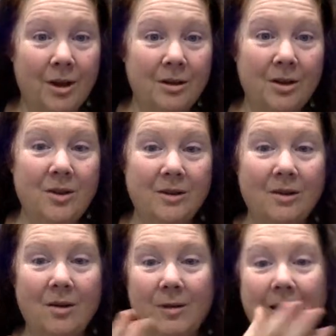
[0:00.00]
to just
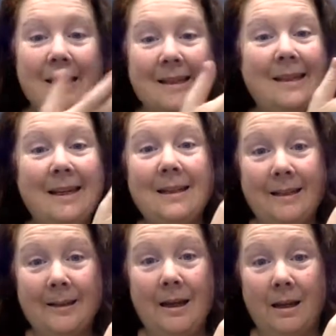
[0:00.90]
going skin to
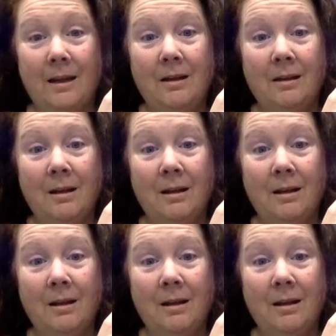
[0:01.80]
skin.